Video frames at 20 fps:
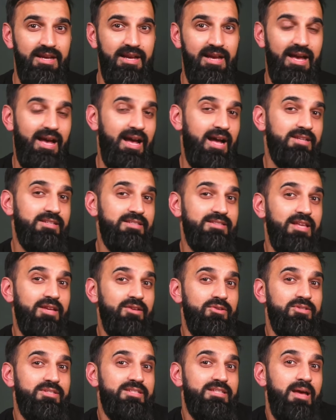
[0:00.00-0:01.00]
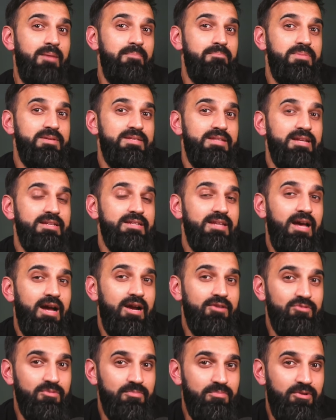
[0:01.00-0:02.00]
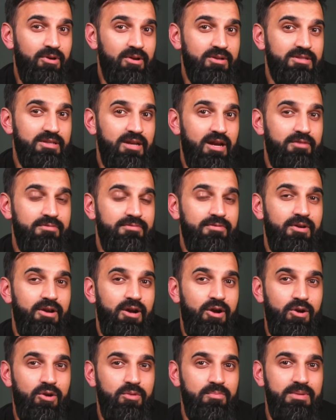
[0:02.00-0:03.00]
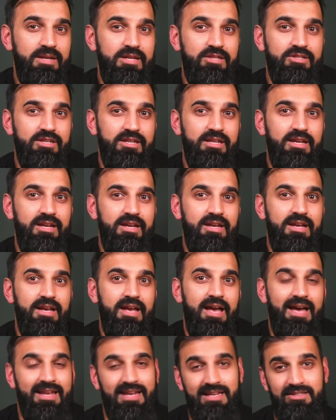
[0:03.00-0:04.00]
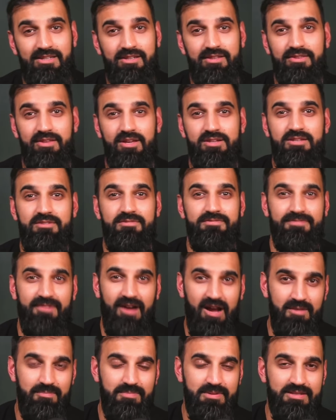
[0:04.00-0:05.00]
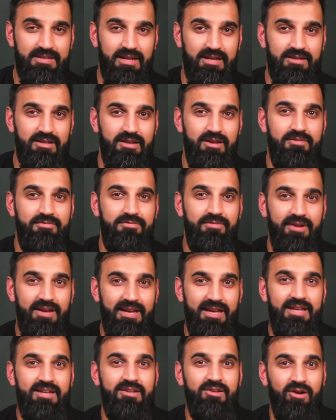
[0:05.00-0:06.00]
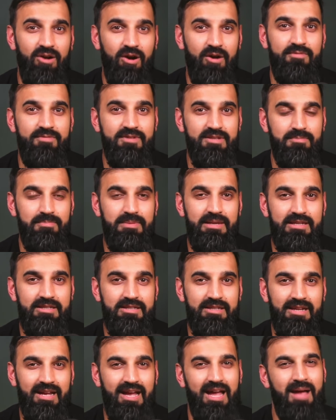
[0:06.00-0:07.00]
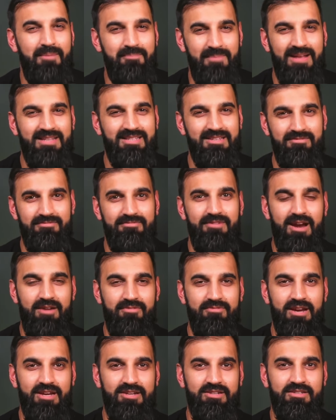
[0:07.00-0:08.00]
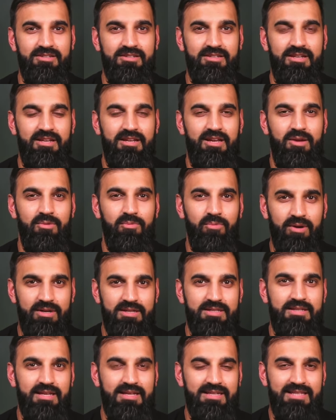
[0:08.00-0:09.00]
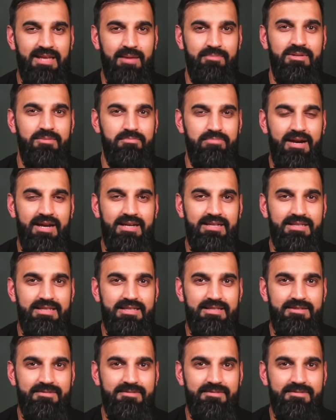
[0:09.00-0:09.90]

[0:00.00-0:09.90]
actually they use 10% hydrogen peroxide for home bleaching and actually 35% for in-office bleaching, a massive variation in what is accepted practice.